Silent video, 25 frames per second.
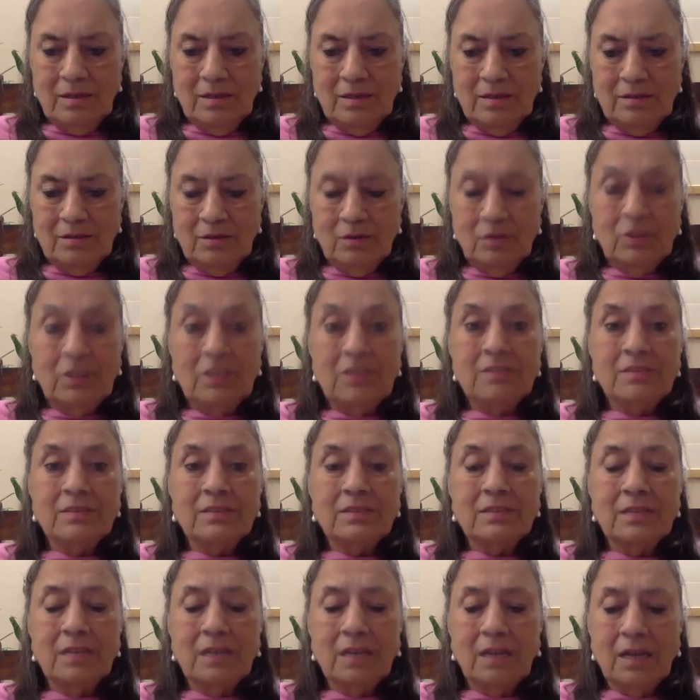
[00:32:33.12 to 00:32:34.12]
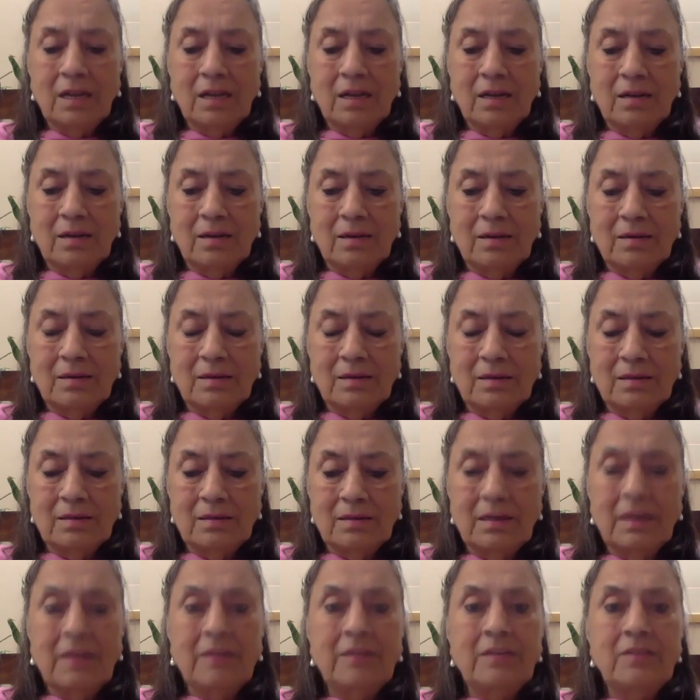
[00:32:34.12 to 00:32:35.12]
So this
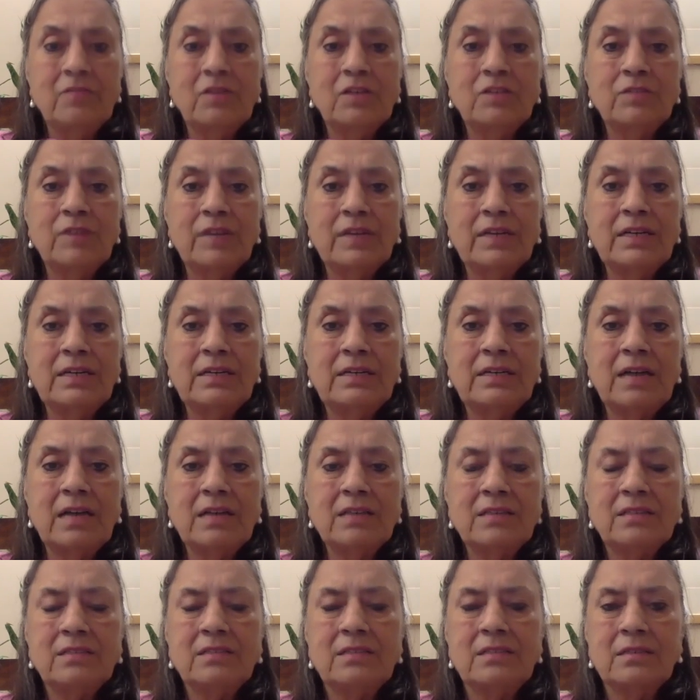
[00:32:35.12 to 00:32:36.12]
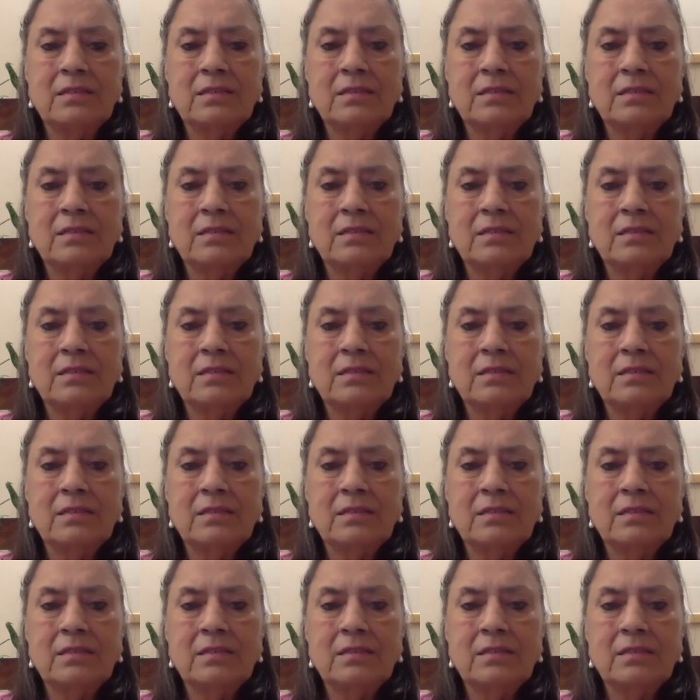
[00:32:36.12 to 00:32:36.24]
lady was very touched,